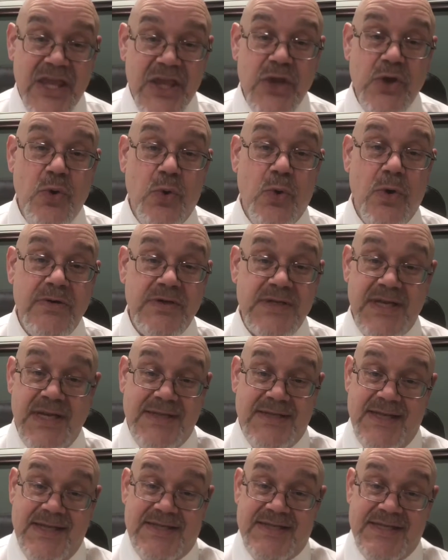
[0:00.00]

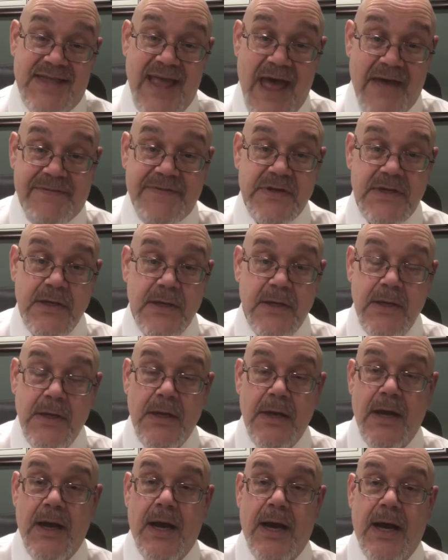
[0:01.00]
it's theft.
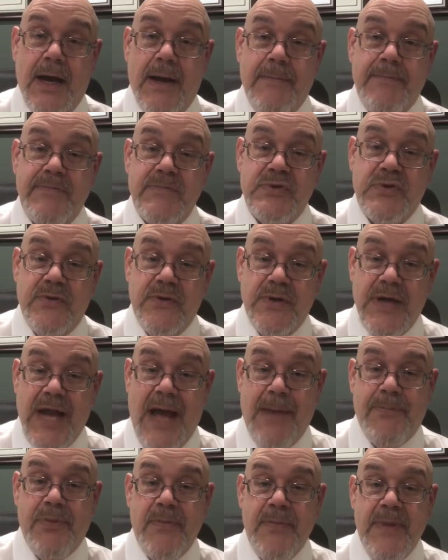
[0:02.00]
So they're
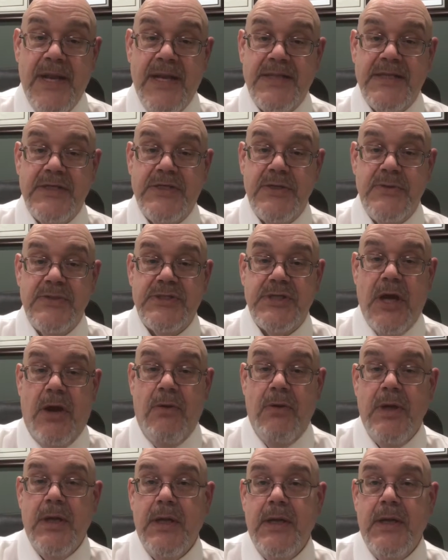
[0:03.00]
not permitted to do so.